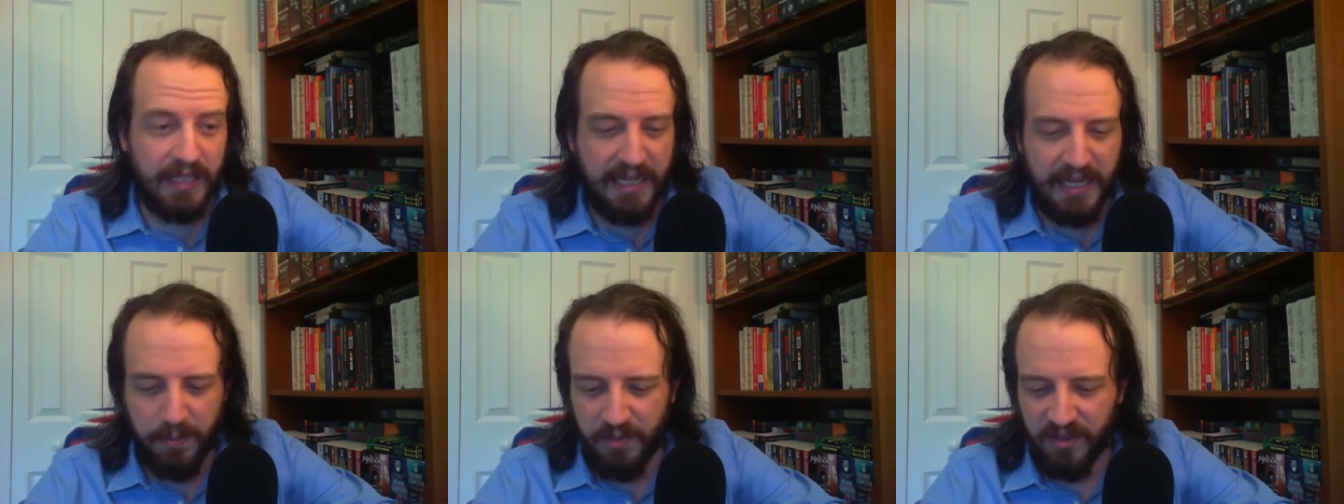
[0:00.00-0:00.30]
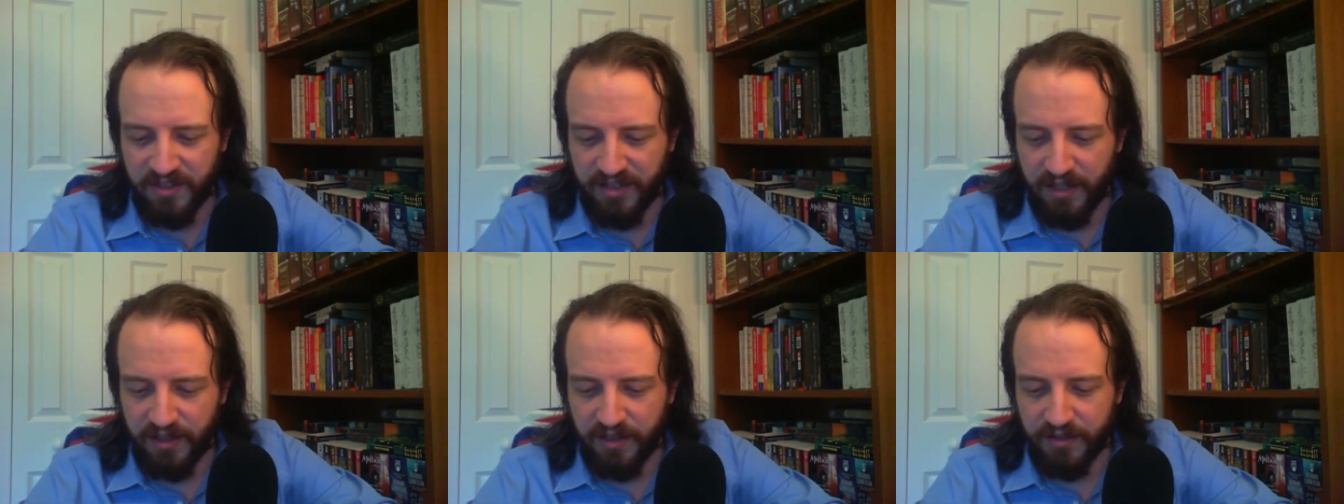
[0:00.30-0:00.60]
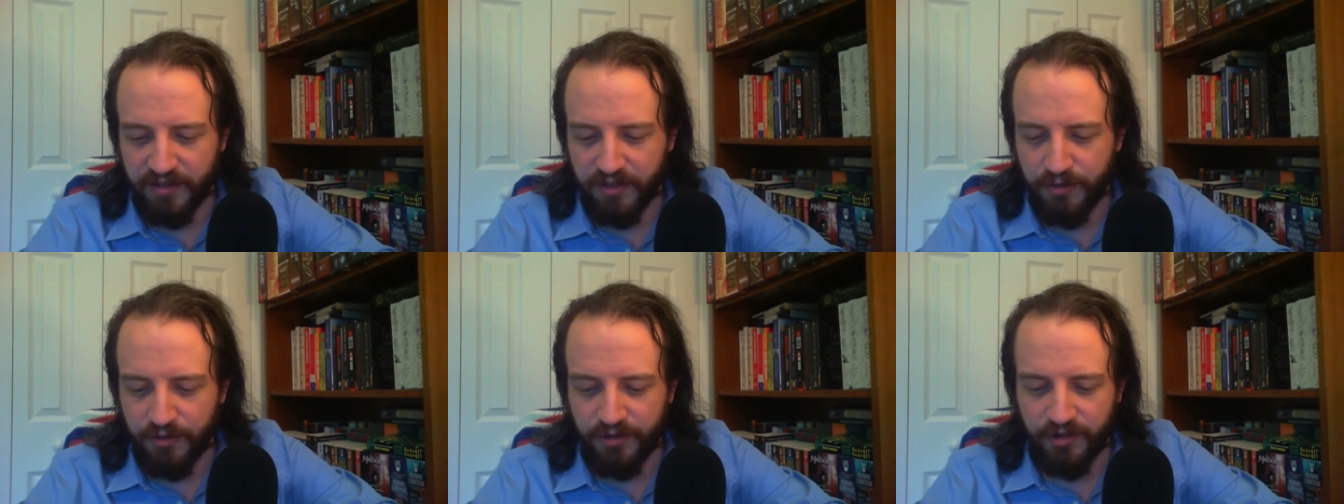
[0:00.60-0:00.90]
Kip is
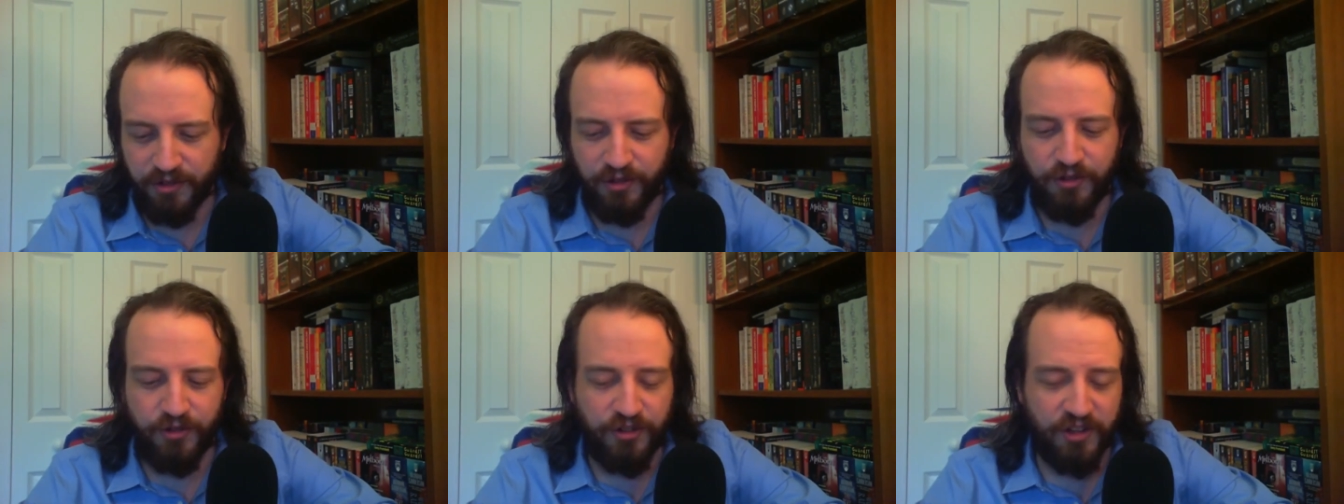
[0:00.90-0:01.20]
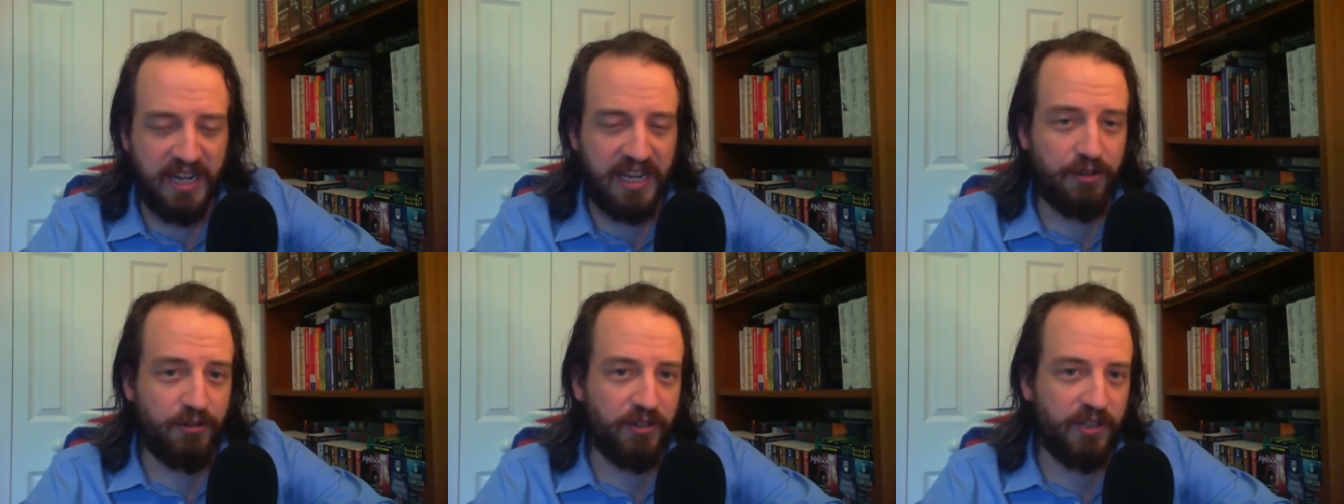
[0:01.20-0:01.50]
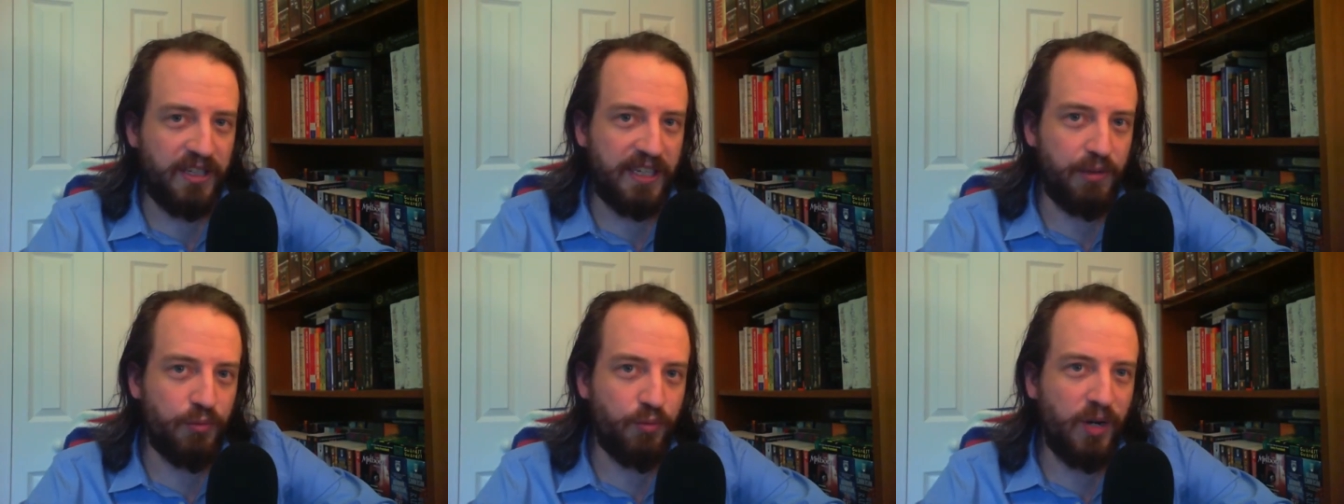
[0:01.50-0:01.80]
also just
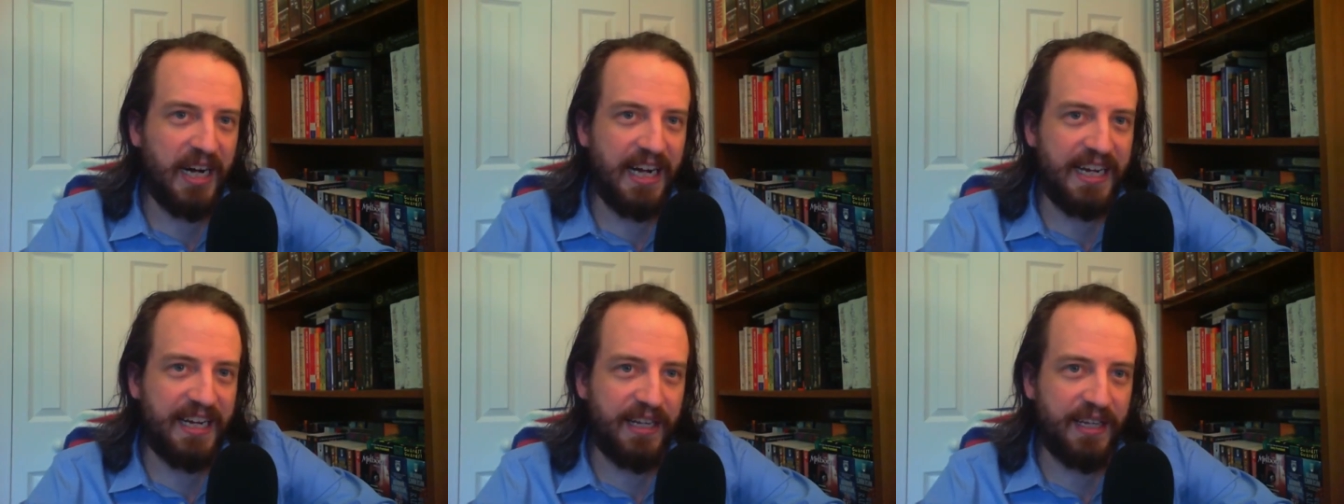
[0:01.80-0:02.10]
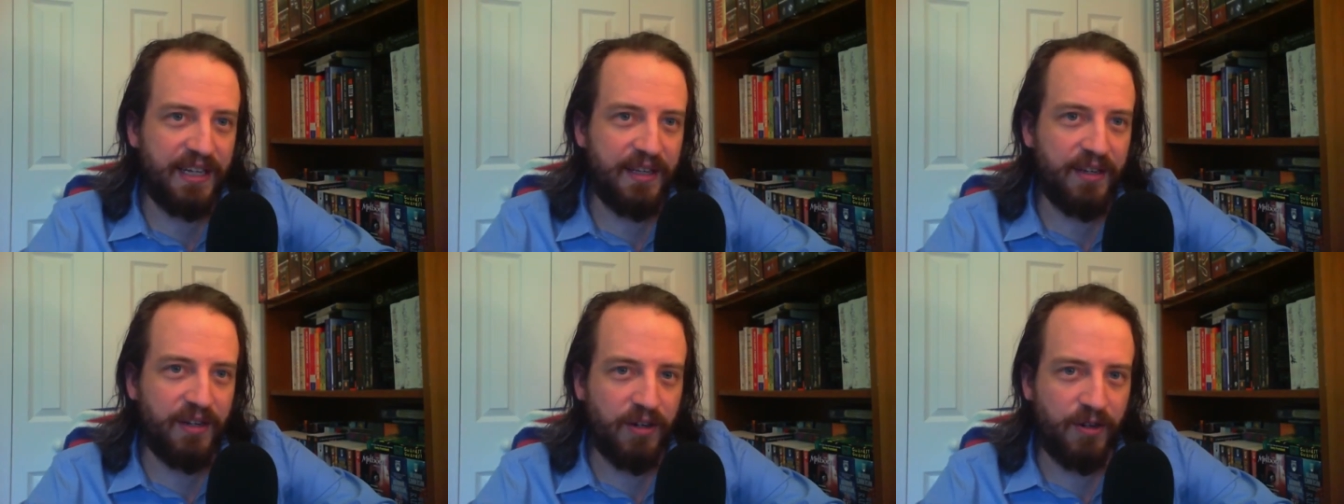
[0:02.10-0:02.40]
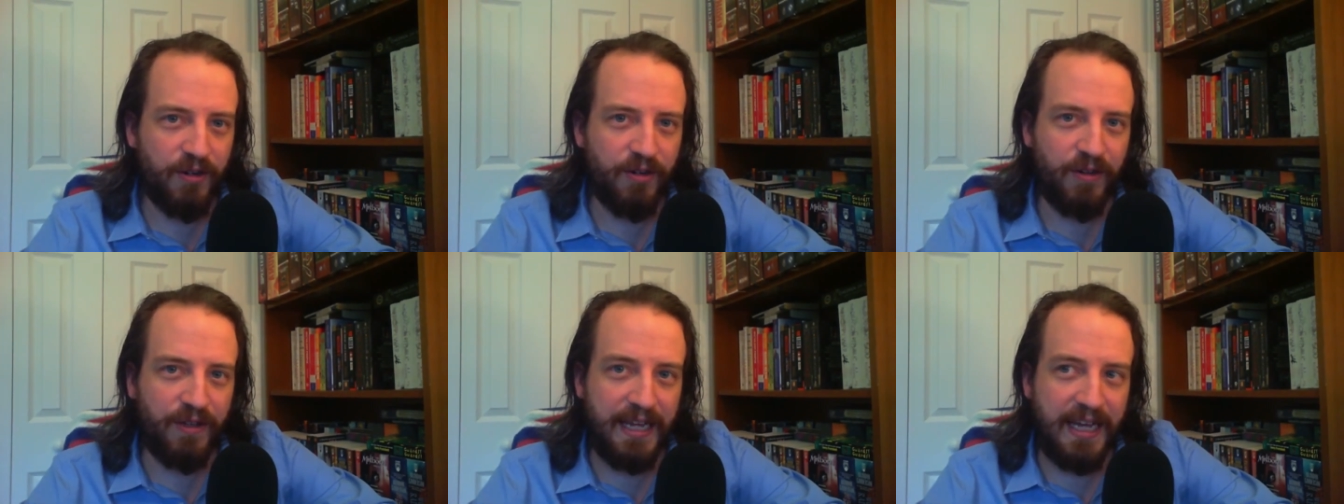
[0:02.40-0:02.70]
generally whiny
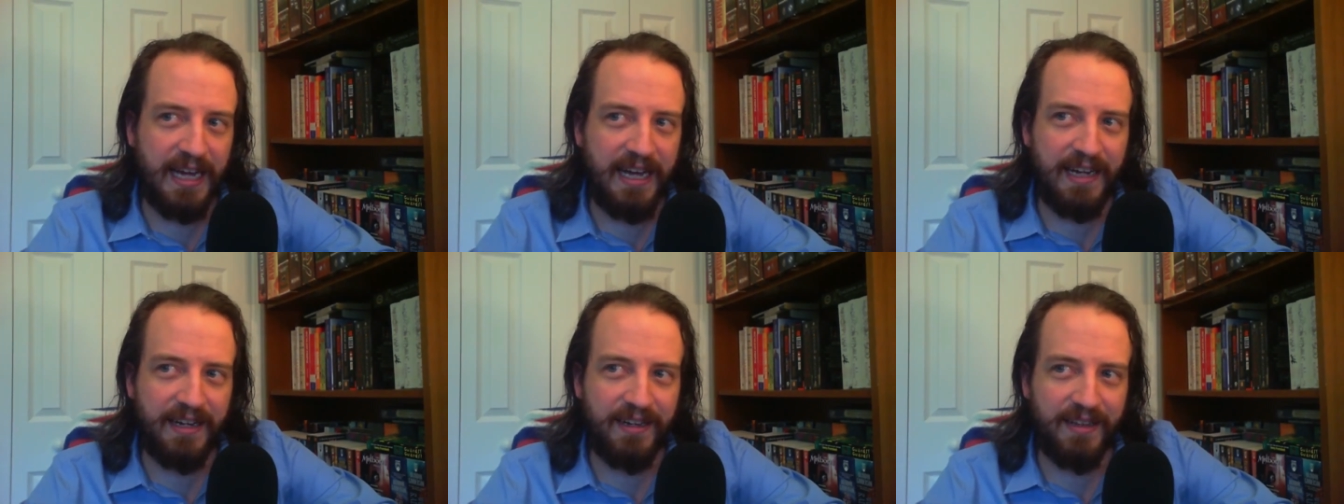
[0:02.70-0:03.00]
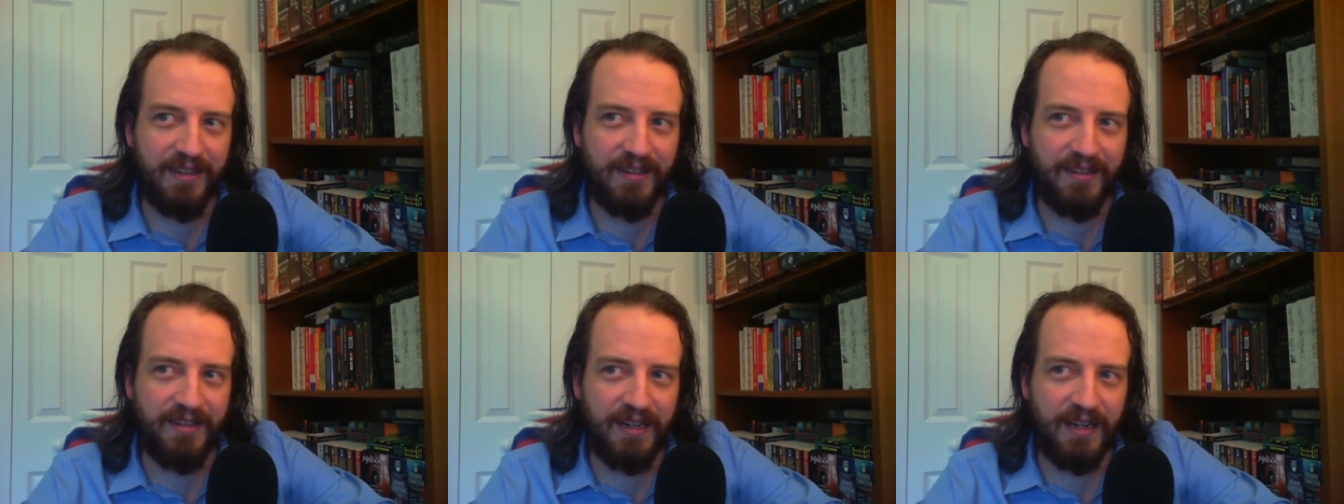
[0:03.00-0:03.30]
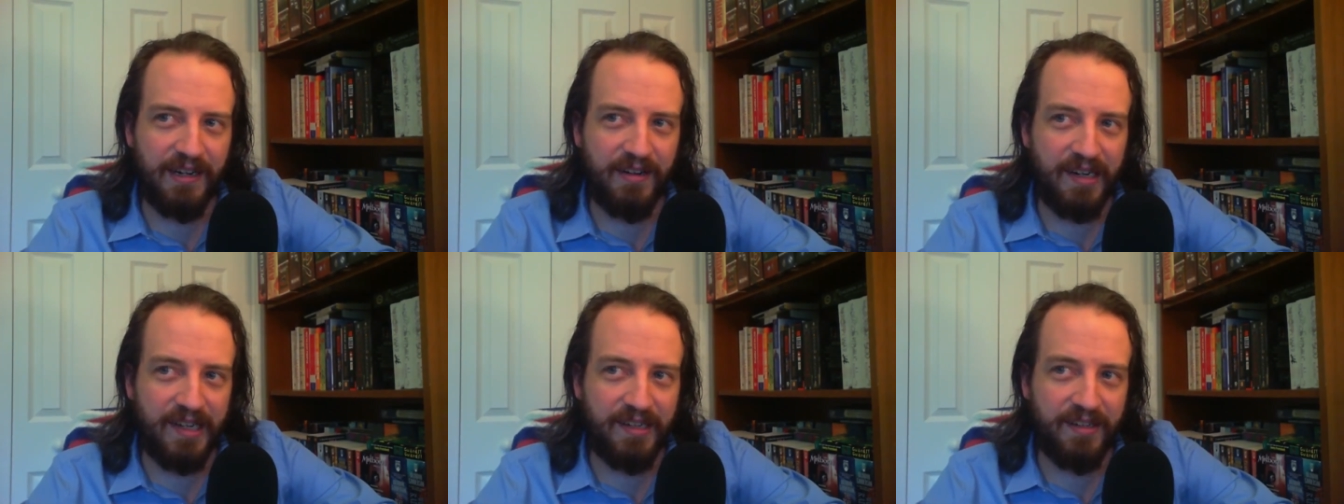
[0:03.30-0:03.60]
early on in the
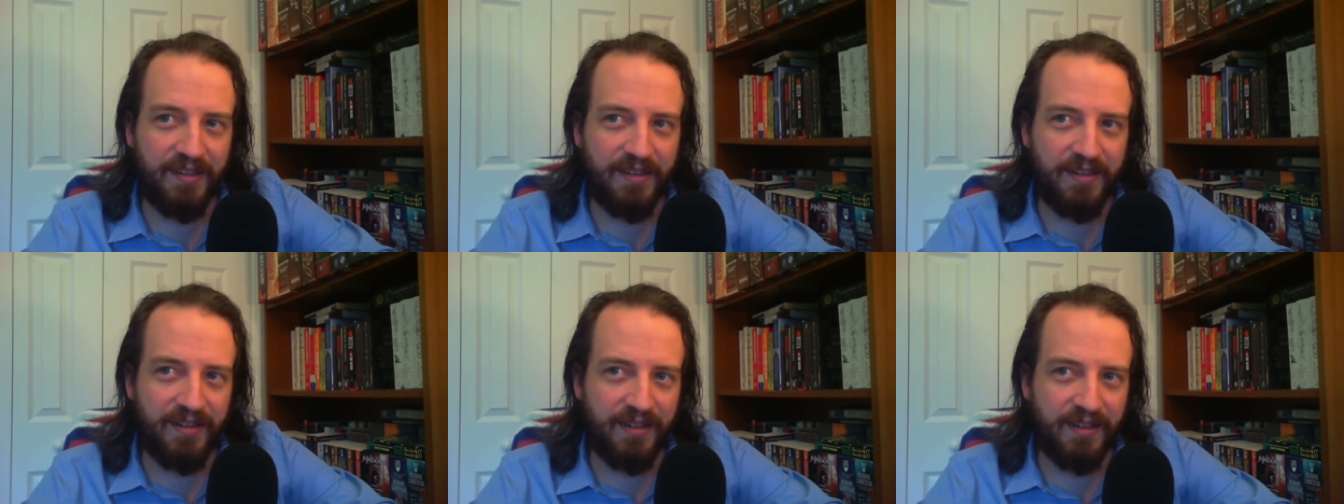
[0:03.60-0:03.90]
series.